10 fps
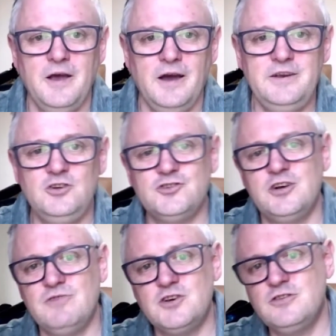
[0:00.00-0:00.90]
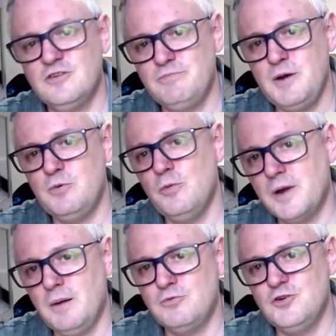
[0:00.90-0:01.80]
And each generation of people who
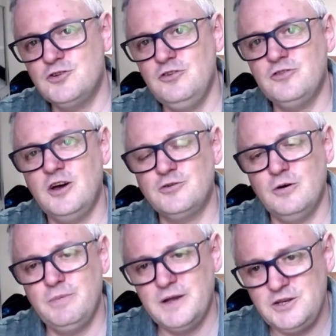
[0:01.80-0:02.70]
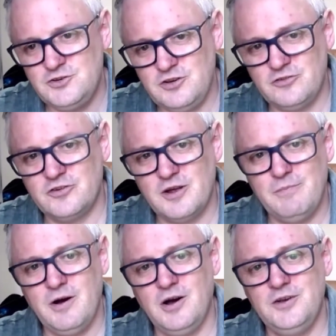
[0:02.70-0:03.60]
become Christians are to obey Jesus'
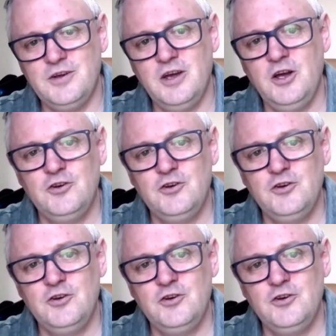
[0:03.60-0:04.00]
command